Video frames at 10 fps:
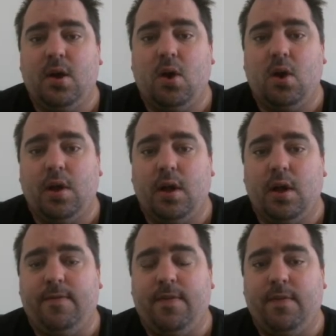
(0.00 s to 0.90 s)
on
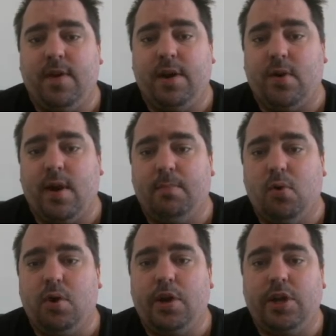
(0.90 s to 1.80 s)
a 500 grand
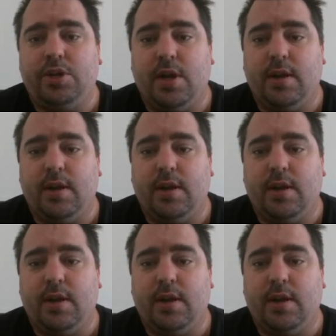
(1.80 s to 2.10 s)
mortgage.